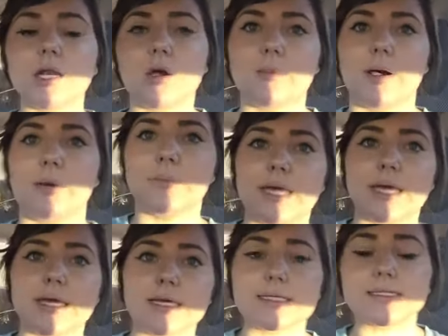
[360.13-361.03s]
know about
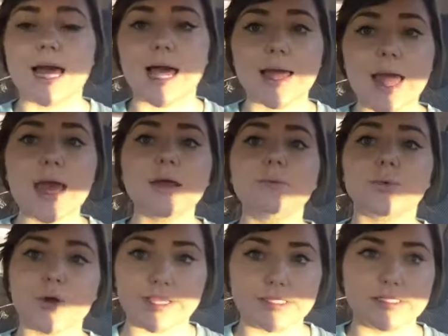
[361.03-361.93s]
me is I had
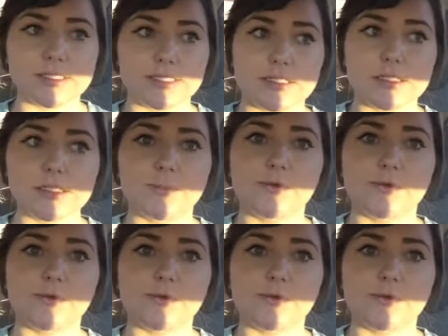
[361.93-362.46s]
braces